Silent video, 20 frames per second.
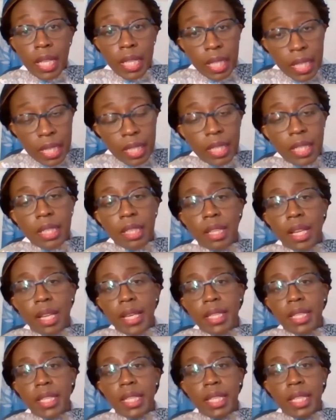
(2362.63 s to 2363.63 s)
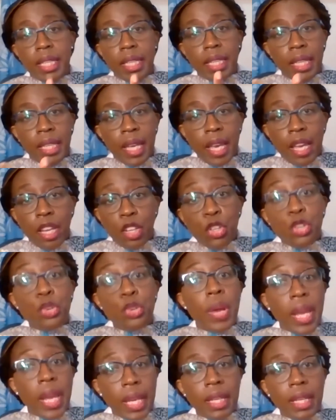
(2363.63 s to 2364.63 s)
digital ID,
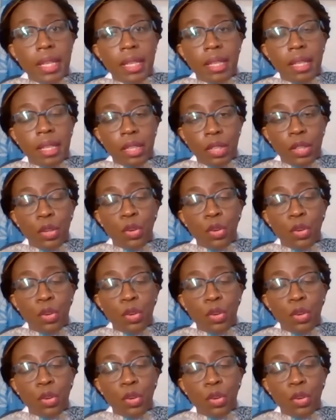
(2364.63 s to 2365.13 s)
trade, and